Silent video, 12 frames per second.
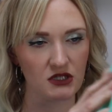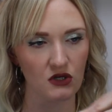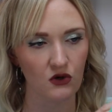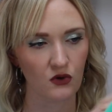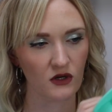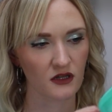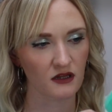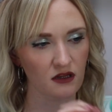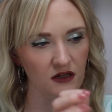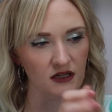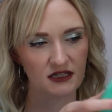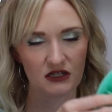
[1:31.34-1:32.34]
So
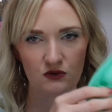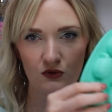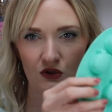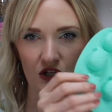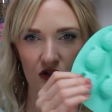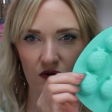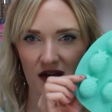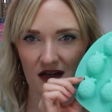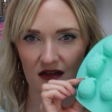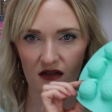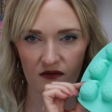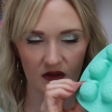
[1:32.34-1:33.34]
this is real cute, and
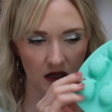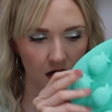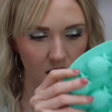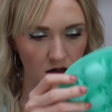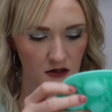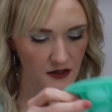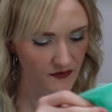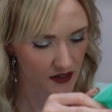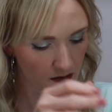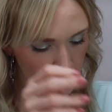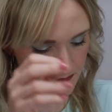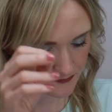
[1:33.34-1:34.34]
I love the color of
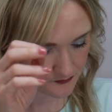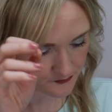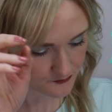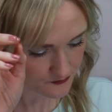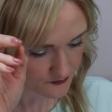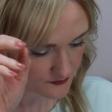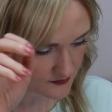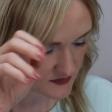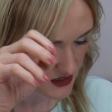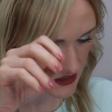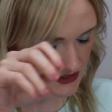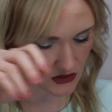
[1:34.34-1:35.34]
it.
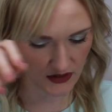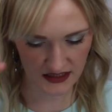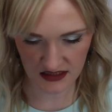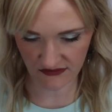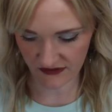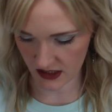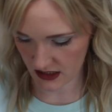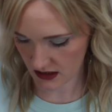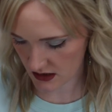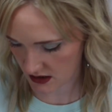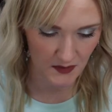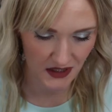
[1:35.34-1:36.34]
So that's
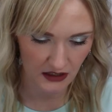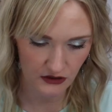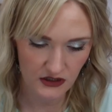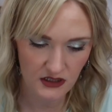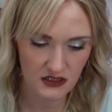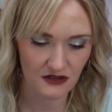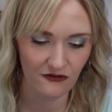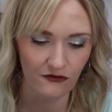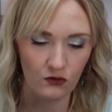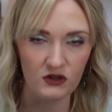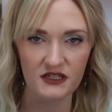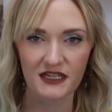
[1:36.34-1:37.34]
fun. Here is
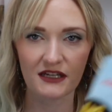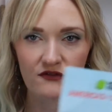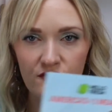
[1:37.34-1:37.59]
14